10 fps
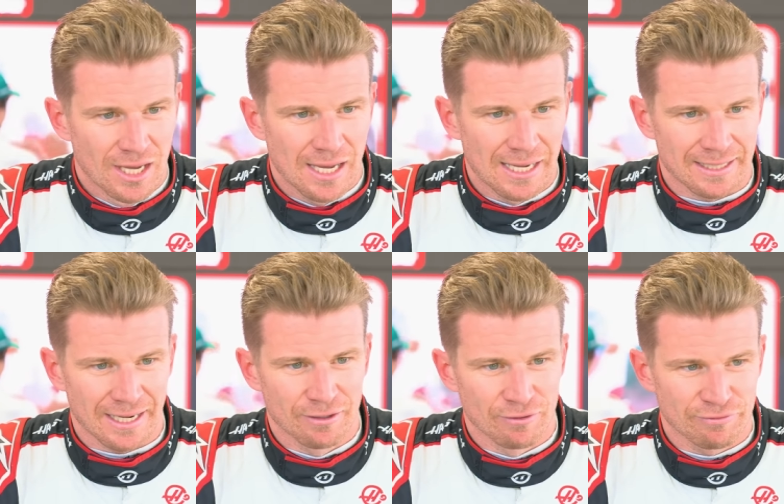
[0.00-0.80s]
and
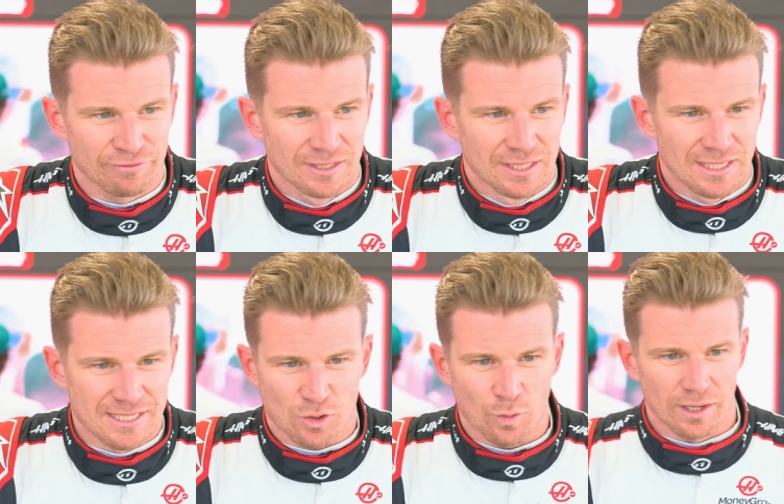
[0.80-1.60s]
kind of,
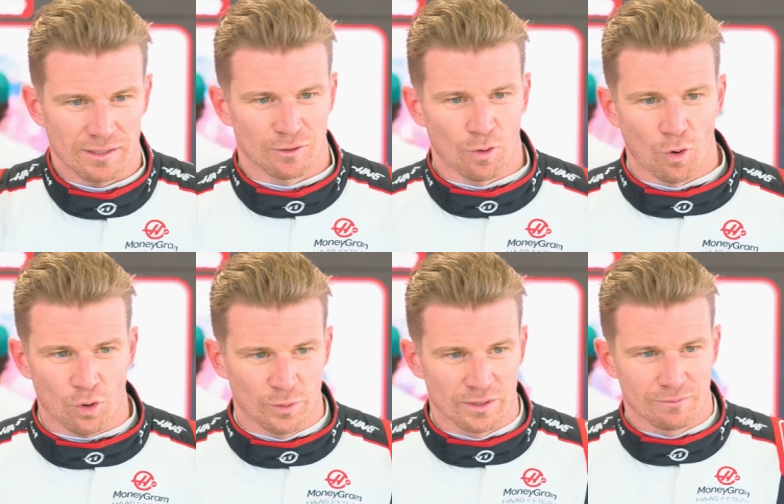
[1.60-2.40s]
it's quite you know
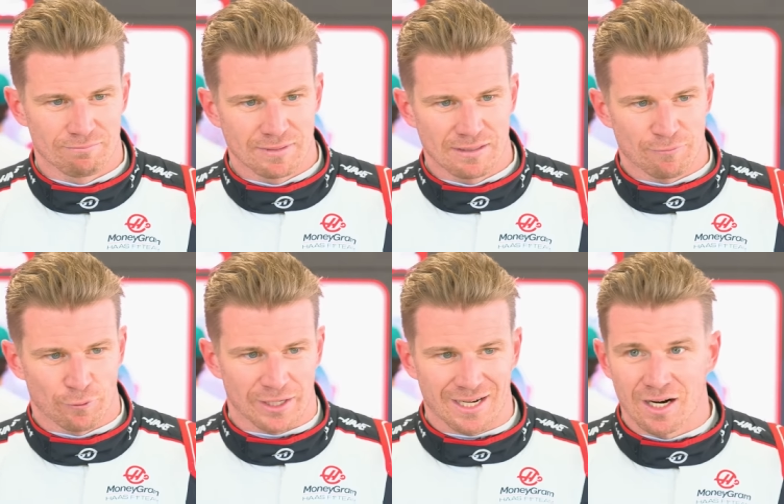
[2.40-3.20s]
awkward
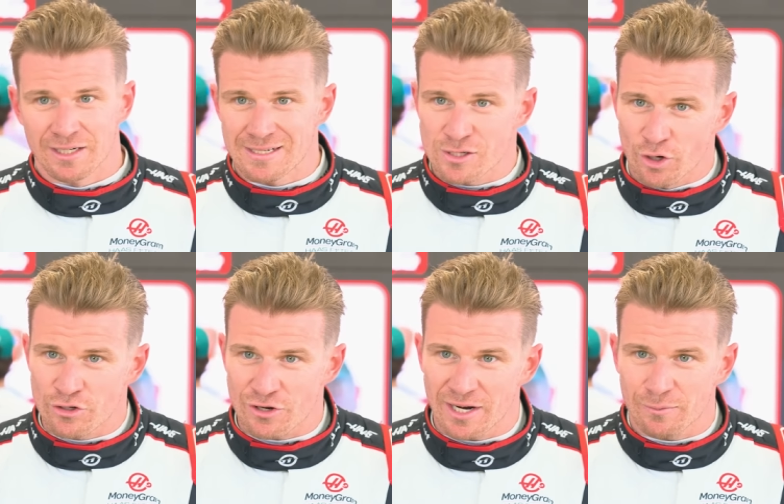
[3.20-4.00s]
for the car that's on
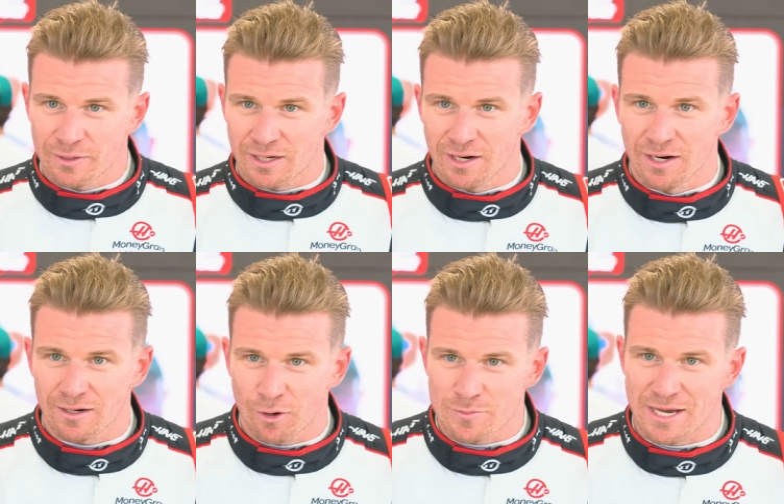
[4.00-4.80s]
track when a car
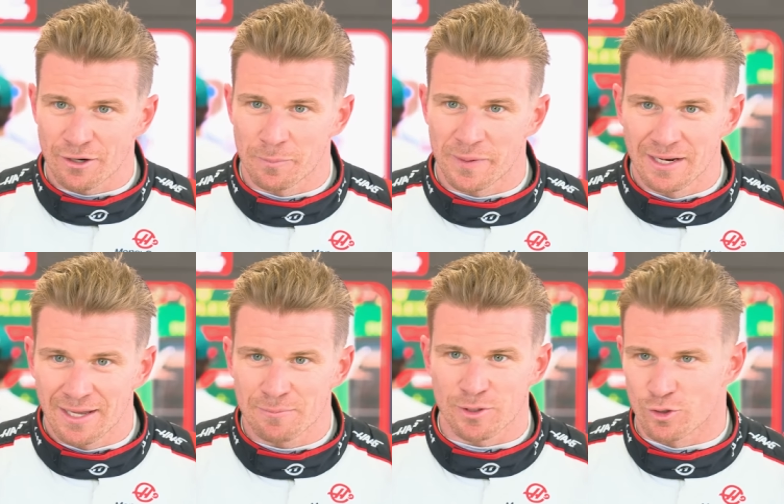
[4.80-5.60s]
comes out of the pit
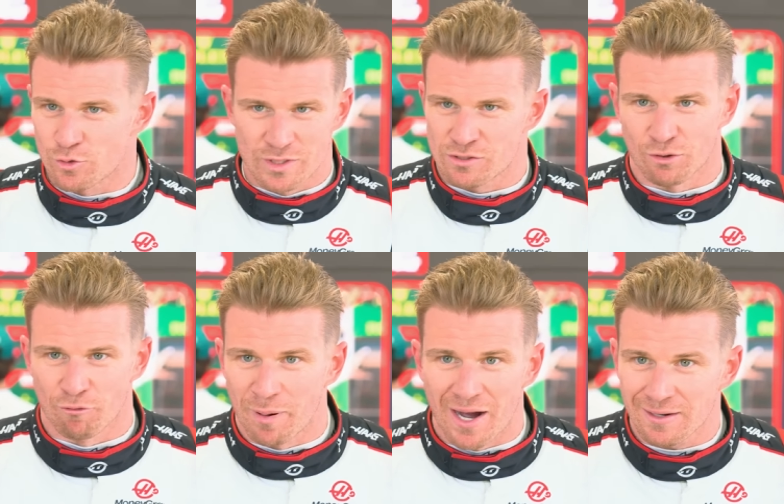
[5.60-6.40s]
lane because we sort
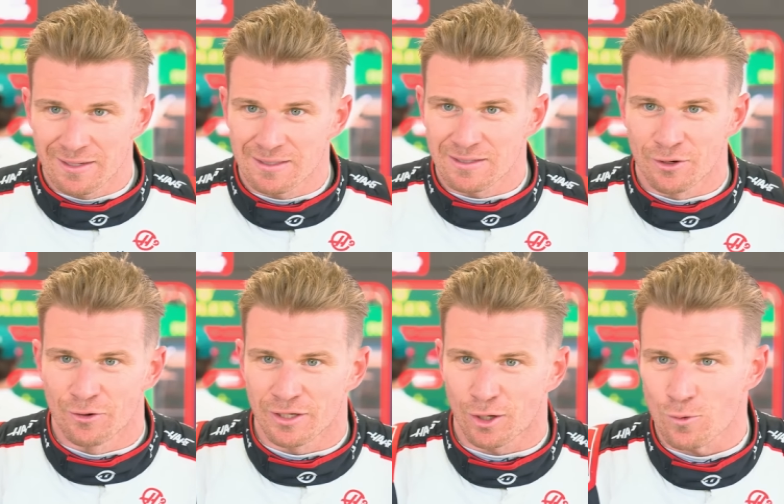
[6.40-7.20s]
of park it, you know,
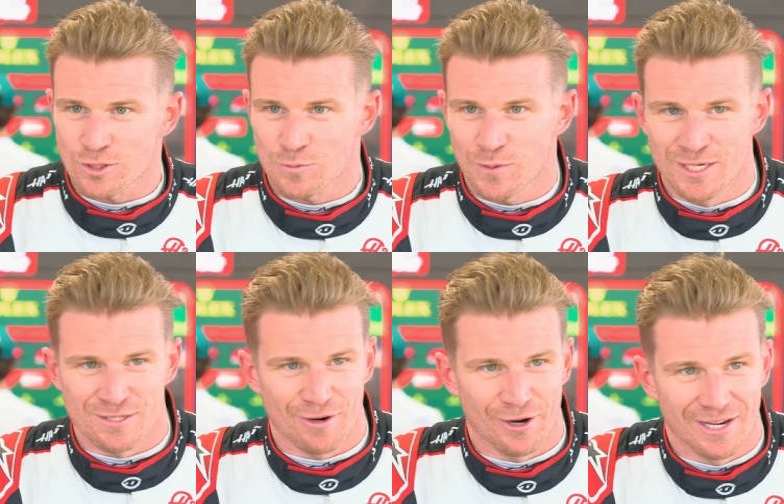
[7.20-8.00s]
and the closing speed is
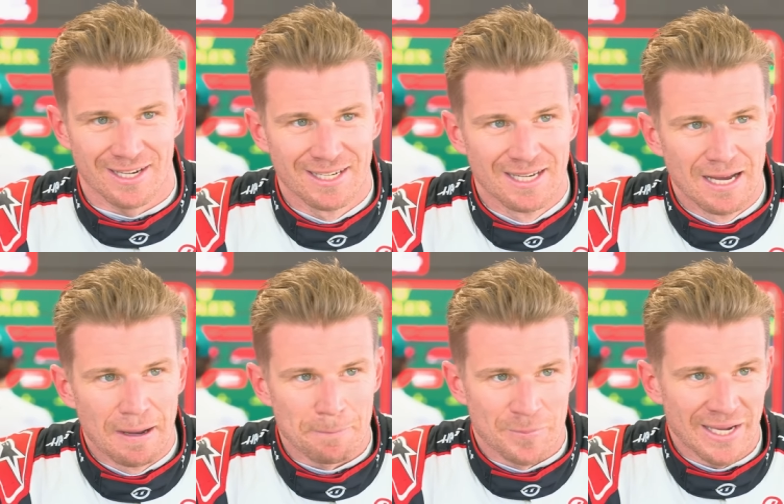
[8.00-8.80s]
very
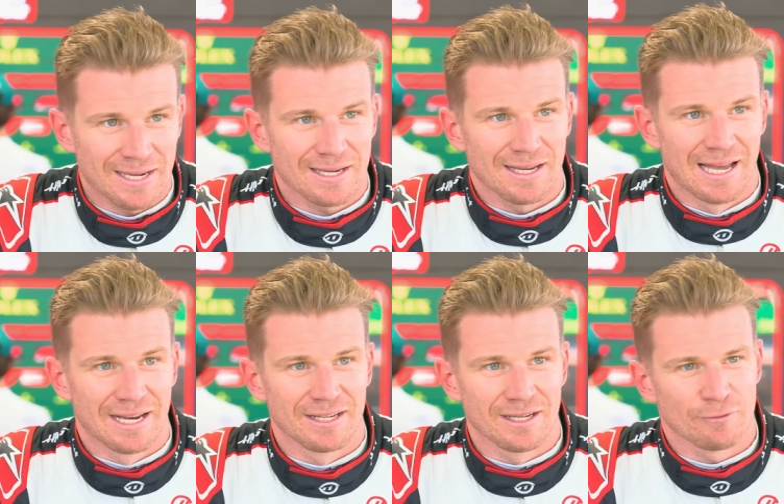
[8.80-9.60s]
big.
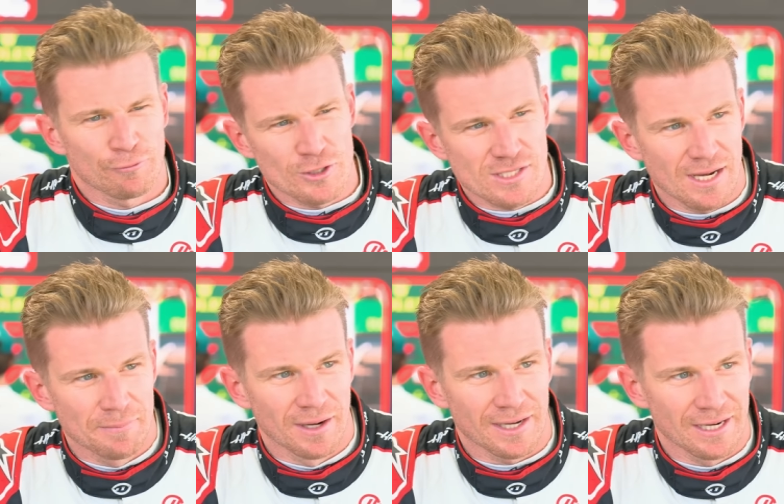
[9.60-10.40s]
And the uh, first
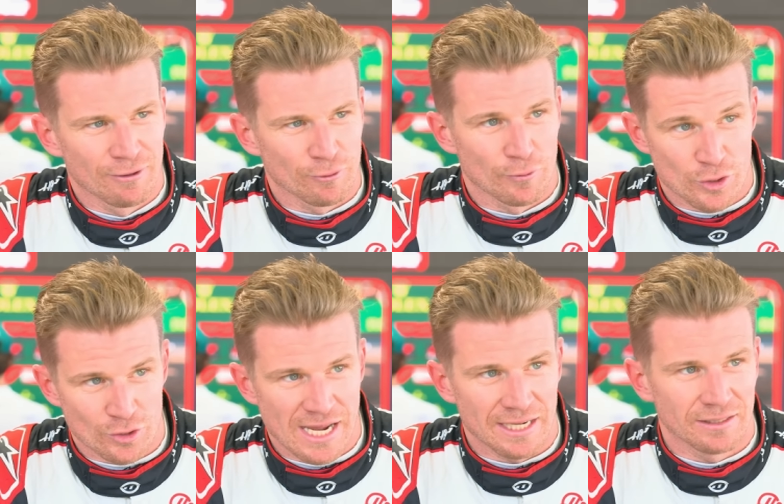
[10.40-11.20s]
time I kind of overtook
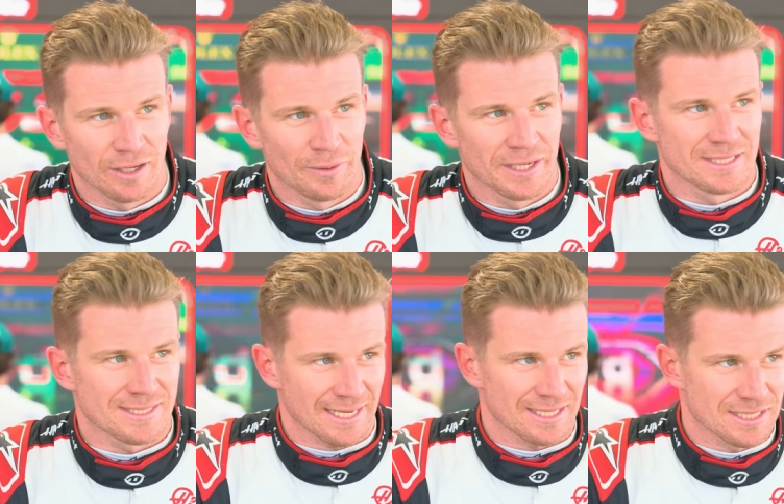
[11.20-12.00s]
Daniel that way, and the
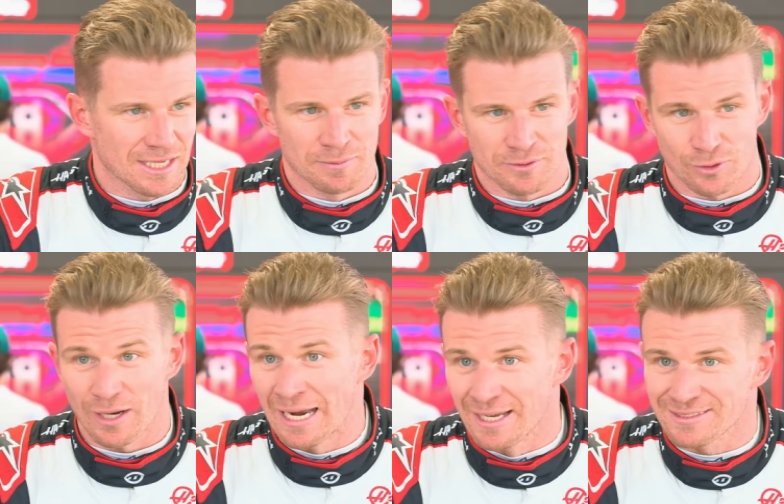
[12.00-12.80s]
second time I took
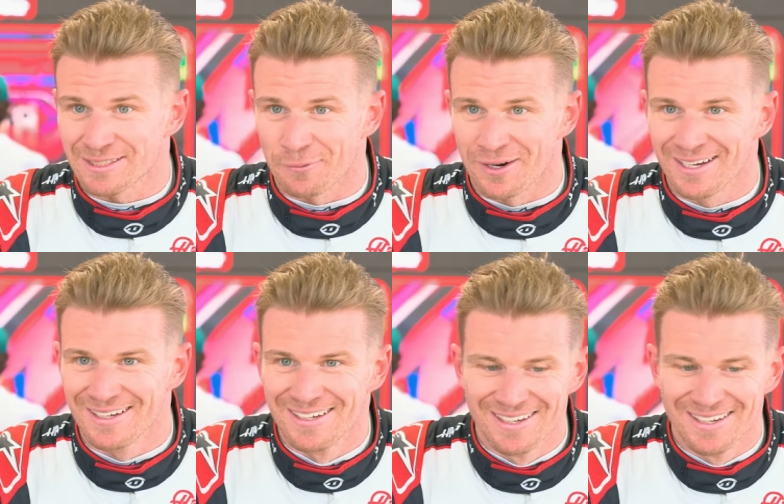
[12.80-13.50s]
Alex that way.